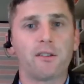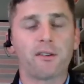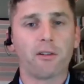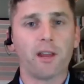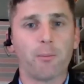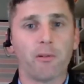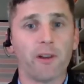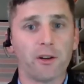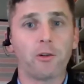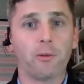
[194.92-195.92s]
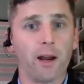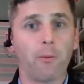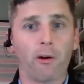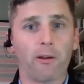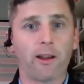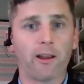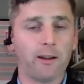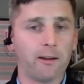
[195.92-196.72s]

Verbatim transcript: to start that professional networking.